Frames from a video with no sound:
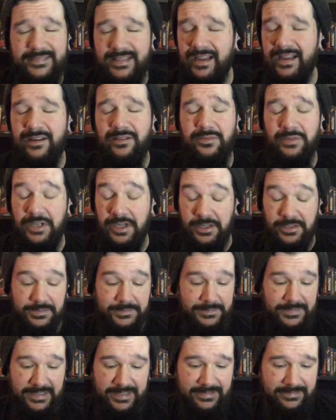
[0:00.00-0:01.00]
I don't know.
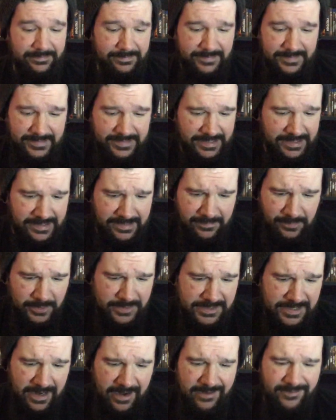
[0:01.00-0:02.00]

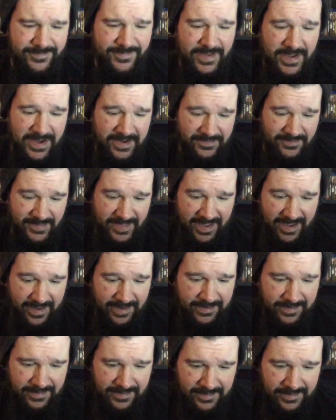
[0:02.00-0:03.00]
Was not a fan of that.